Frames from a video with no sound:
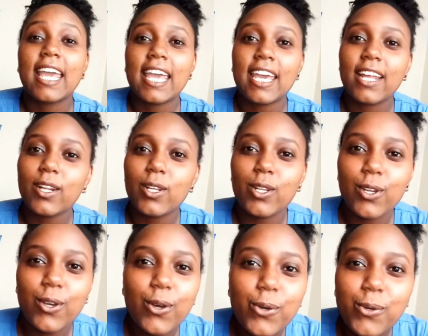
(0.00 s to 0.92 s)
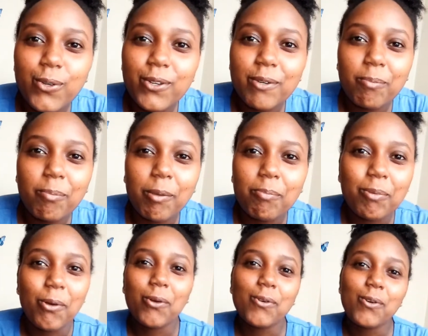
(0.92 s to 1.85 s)
Hello, good
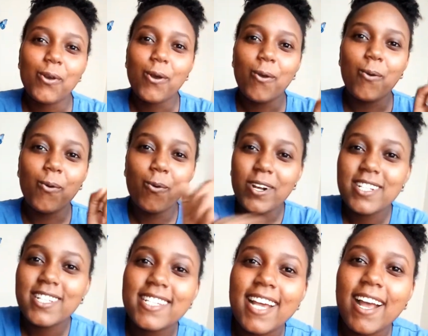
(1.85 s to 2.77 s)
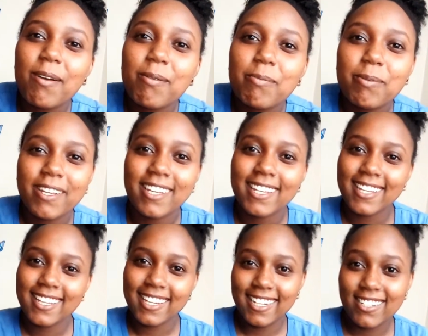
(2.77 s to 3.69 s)
people. What's up?
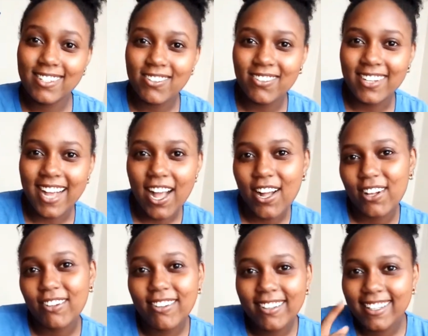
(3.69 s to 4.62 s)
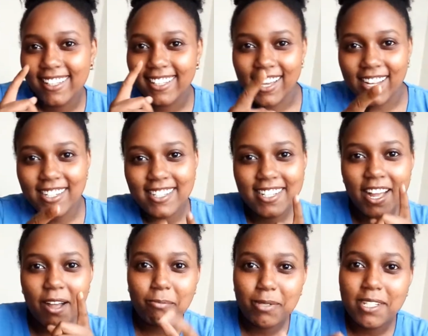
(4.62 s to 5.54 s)
It's your girl, Kelly
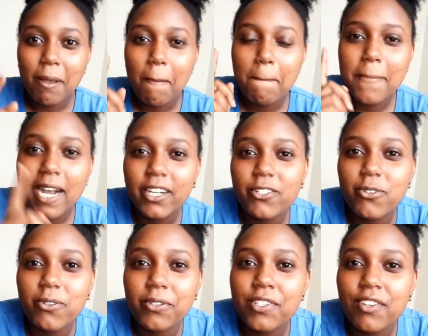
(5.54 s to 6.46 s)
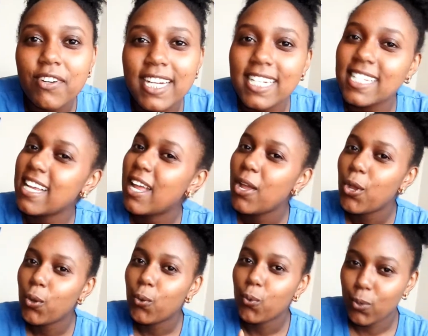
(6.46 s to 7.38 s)
Sams, back to your screens
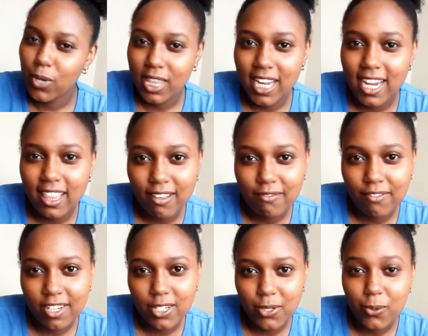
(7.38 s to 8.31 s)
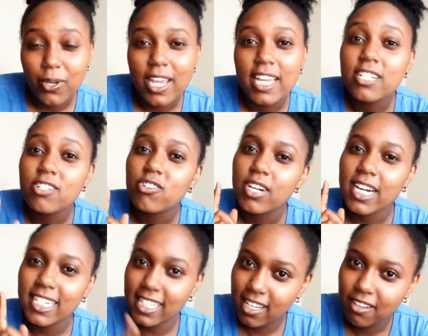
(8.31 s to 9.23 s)
with another video,
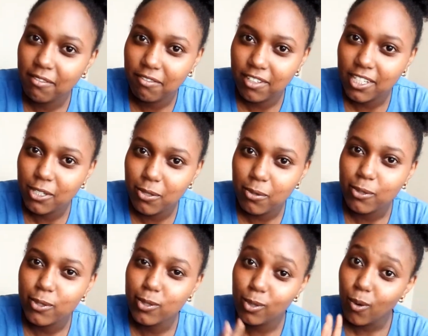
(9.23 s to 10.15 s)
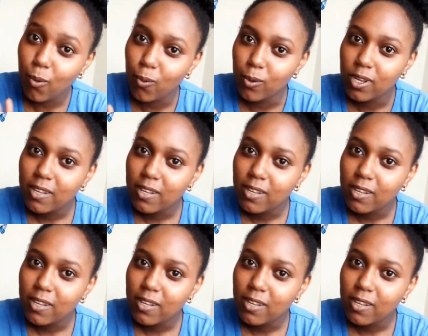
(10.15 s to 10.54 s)
interesting video. So,